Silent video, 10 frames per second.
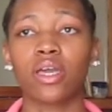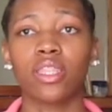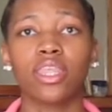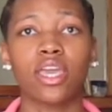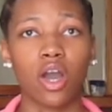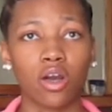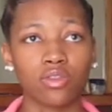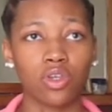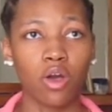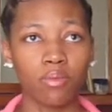they all
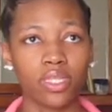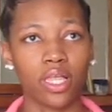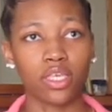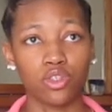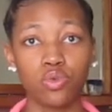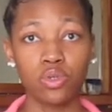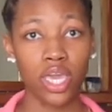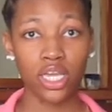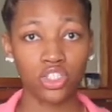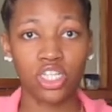taught me, like, you
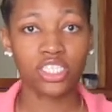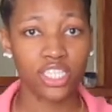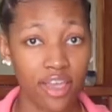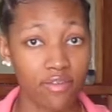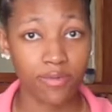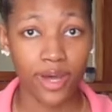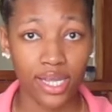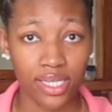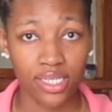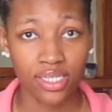can't trust
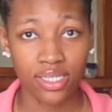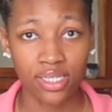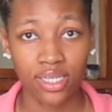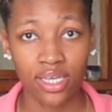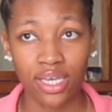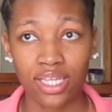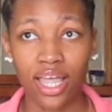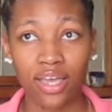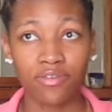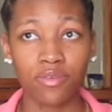everybody.
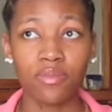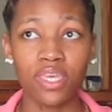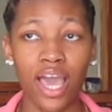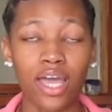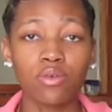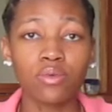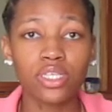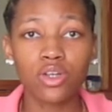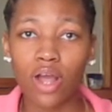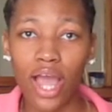Like, for me, I don't really
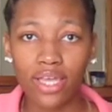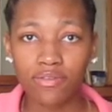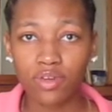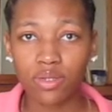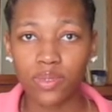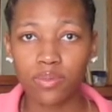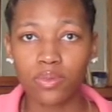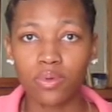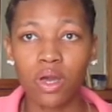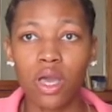cry in front of
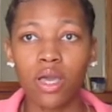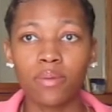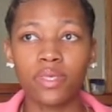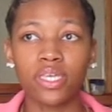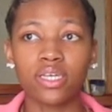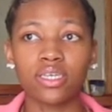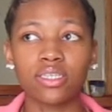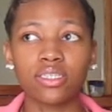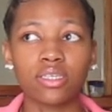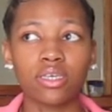people because